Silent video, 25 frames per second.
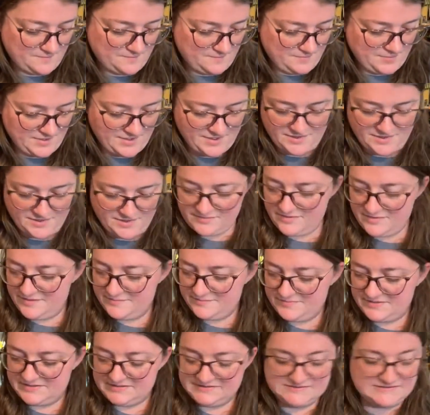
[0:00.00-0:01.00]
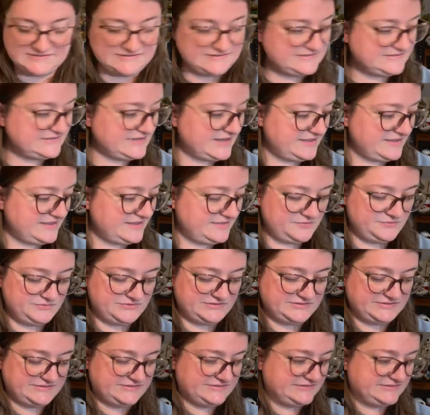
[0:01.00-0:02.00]
But let me set those
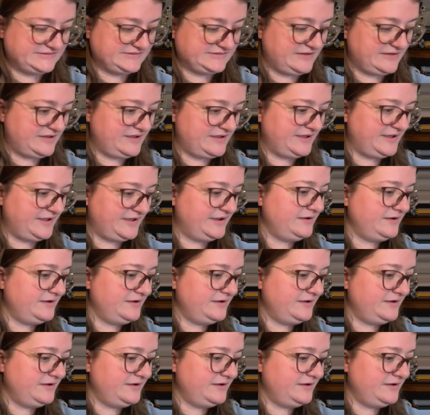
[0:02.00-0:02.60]
aside.